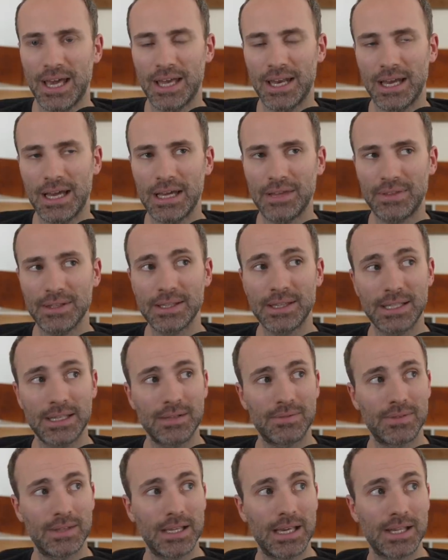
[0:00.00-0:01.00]
And I, I think
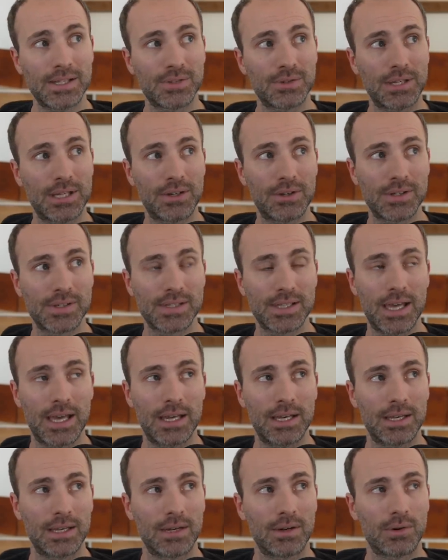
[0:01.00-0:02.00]
the, the answer here is
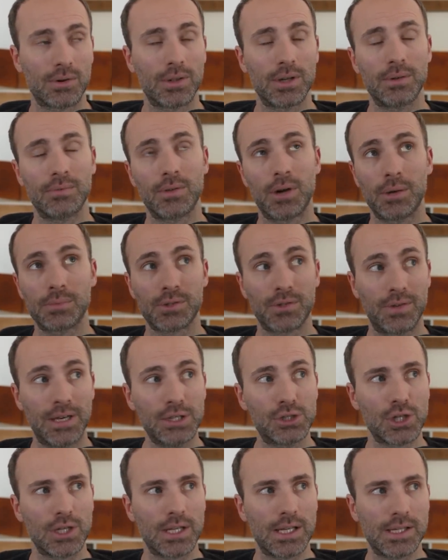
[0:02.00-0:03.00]
that, or the, the
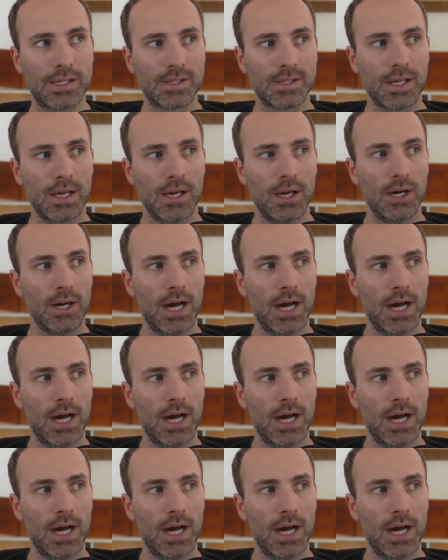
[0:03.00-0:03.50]
observation is,